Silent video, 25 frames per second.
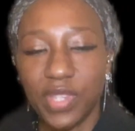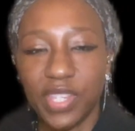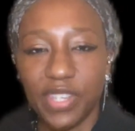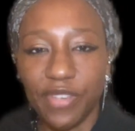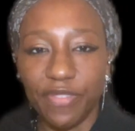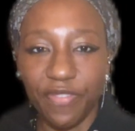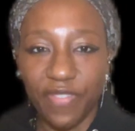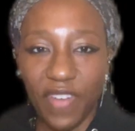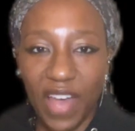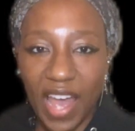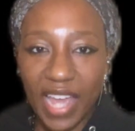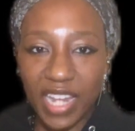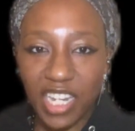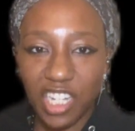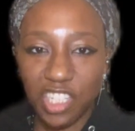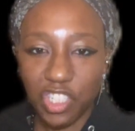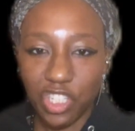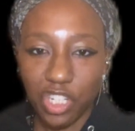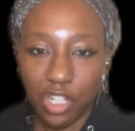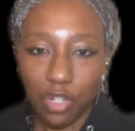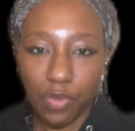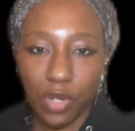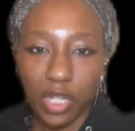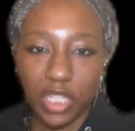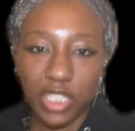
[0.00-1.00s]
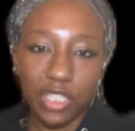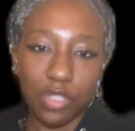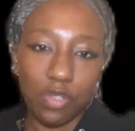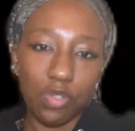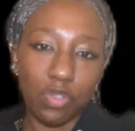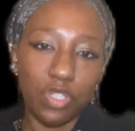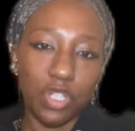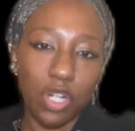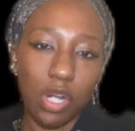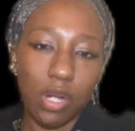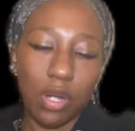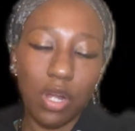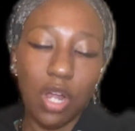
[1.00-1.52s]
To find the
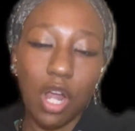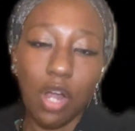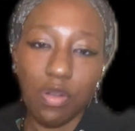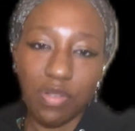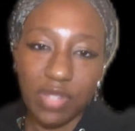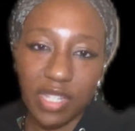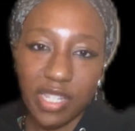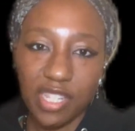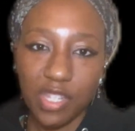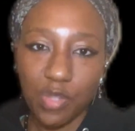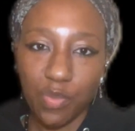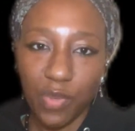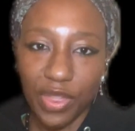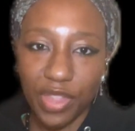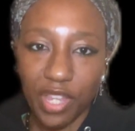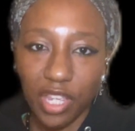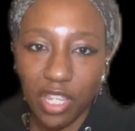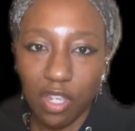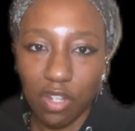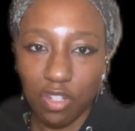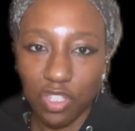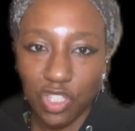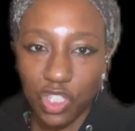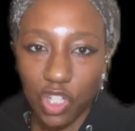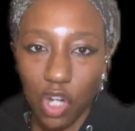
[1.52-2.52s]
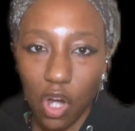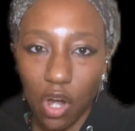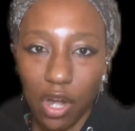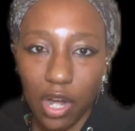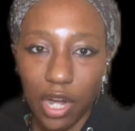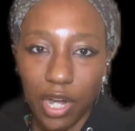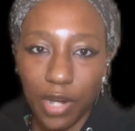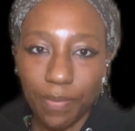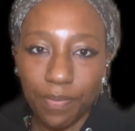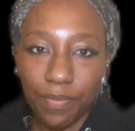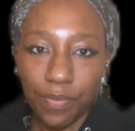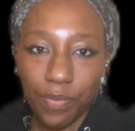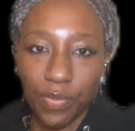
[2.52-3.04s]
generational curses within your
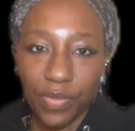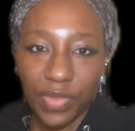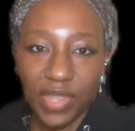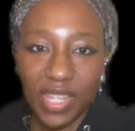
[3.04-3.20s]
chart,